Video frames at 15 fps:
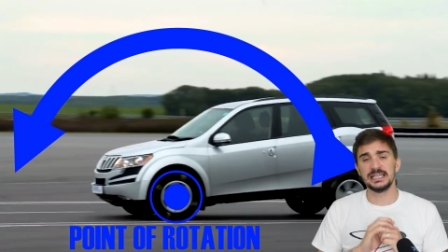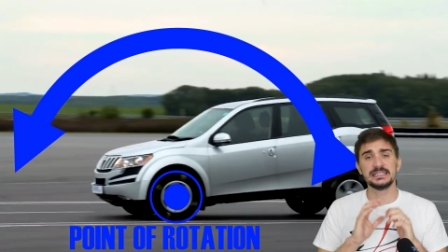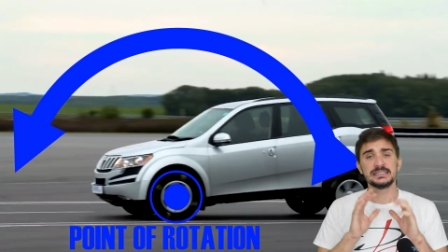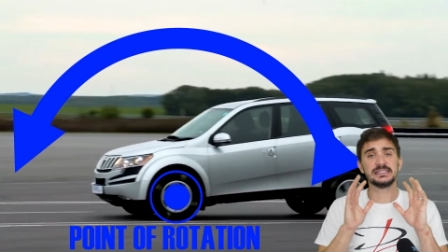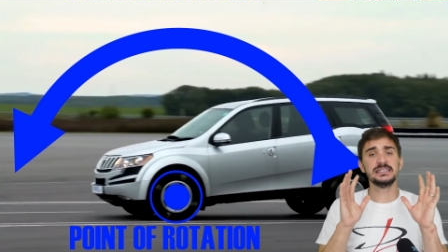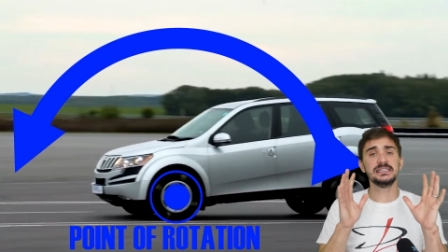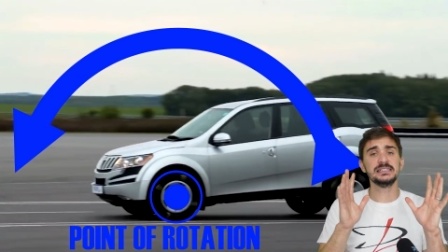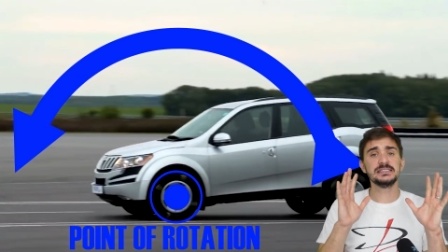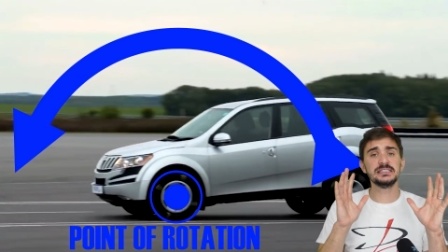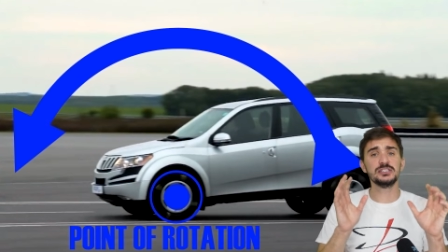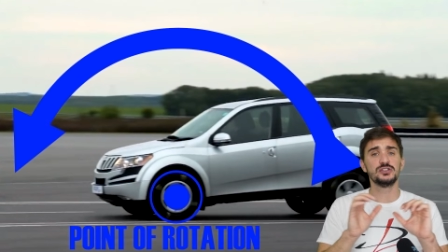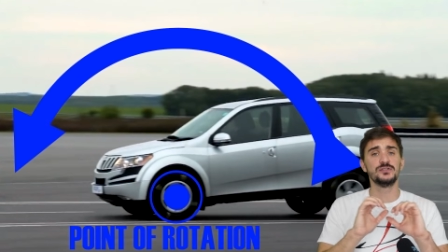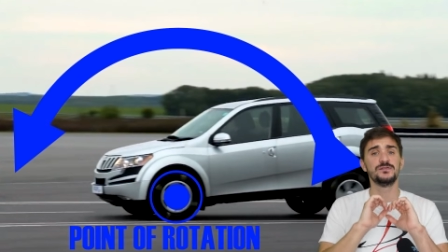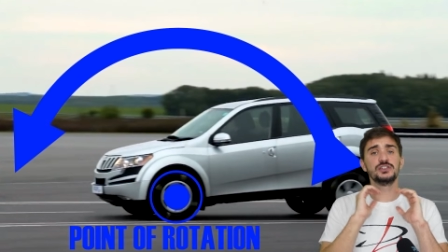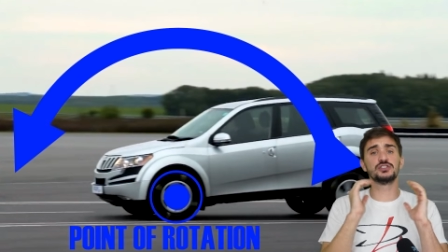It's easy
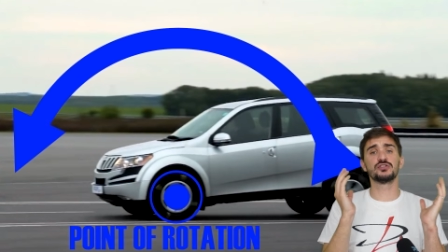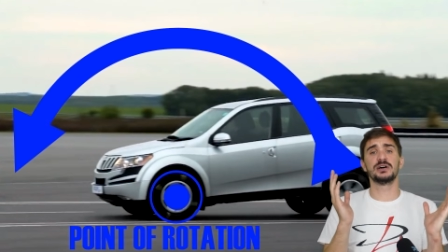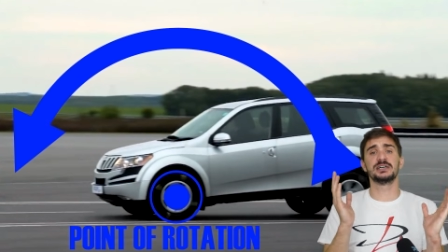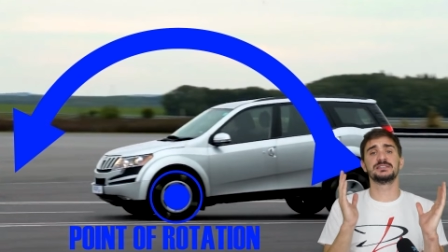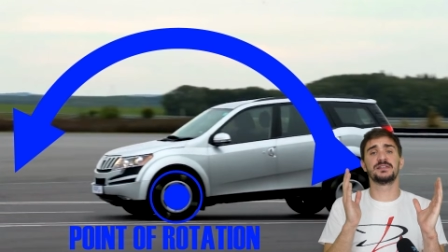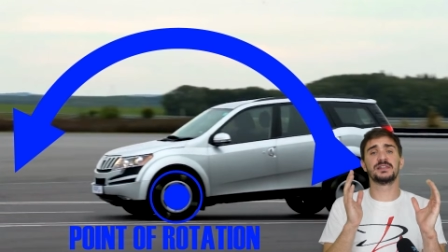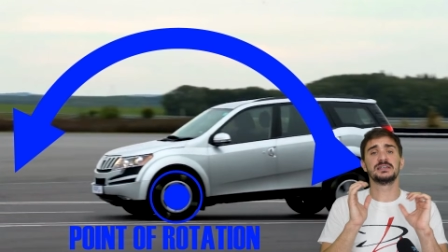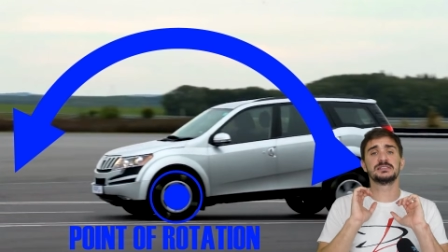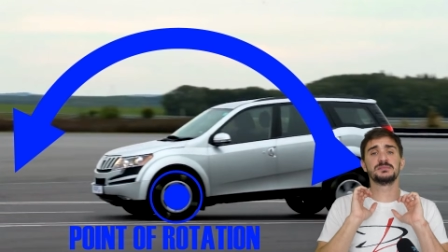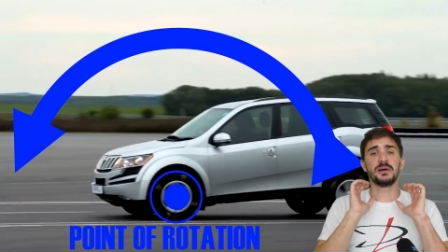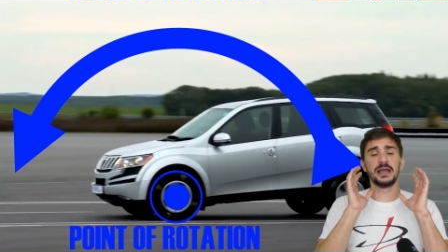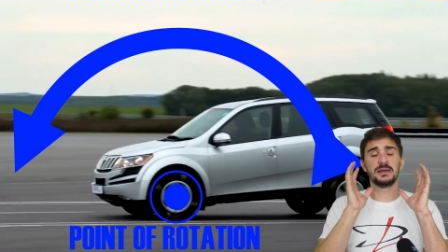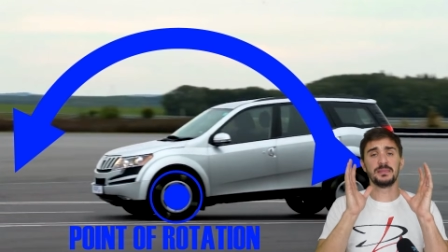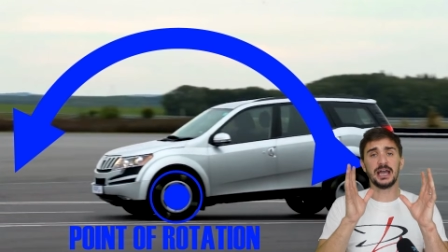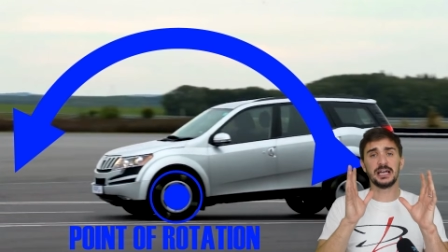to visualize this
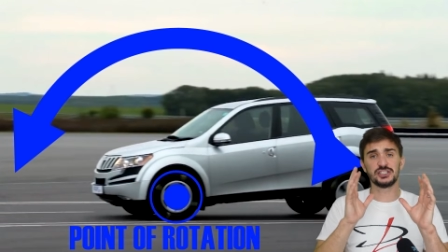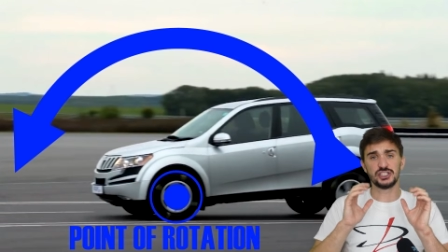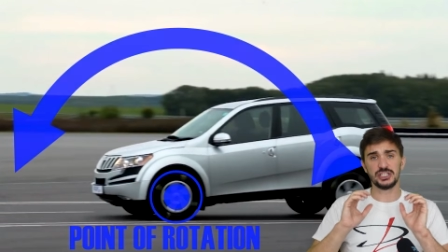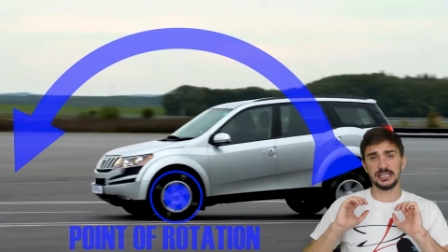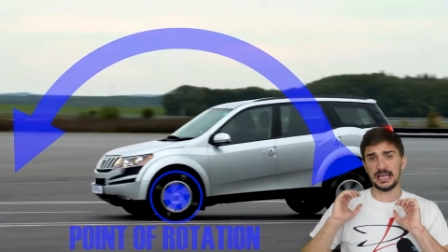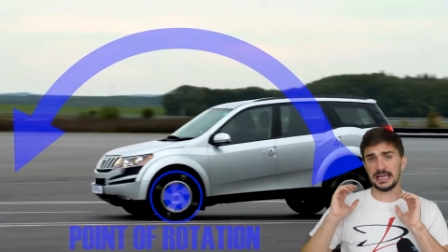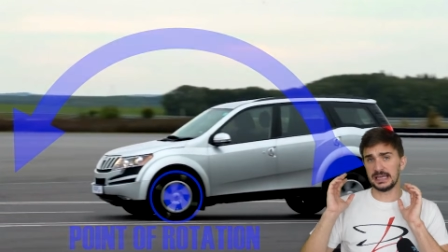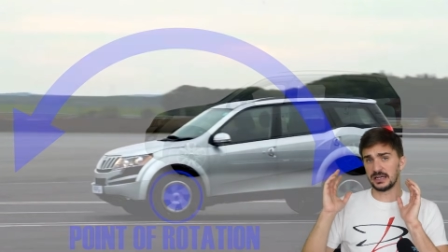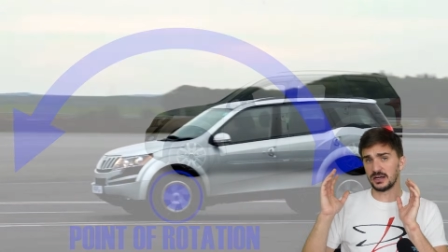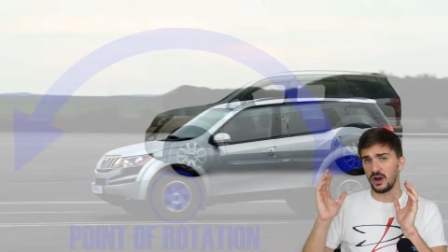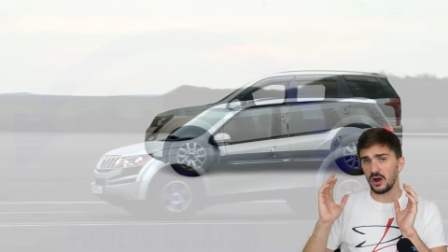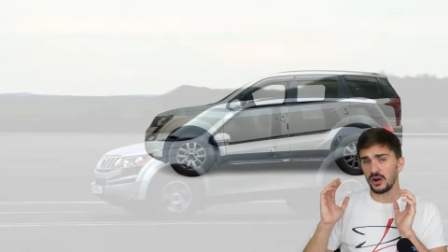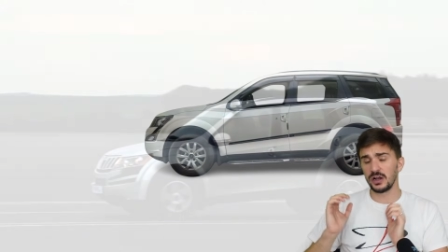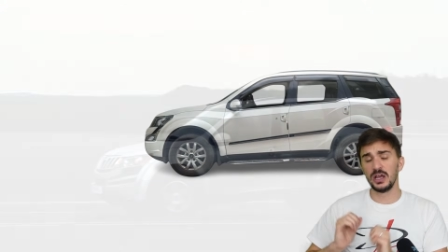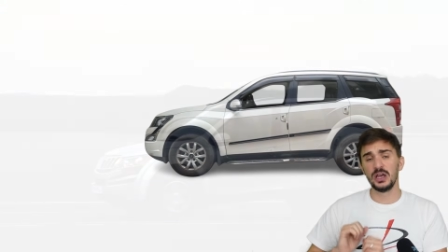by imagining a
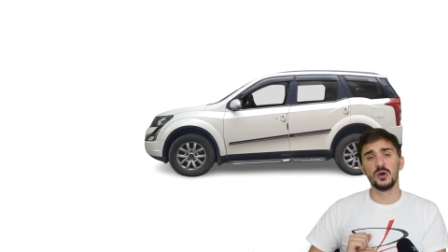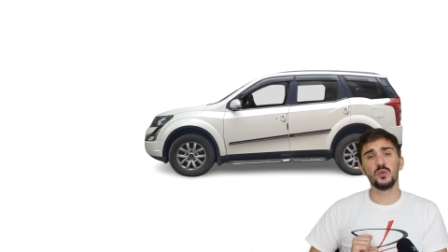car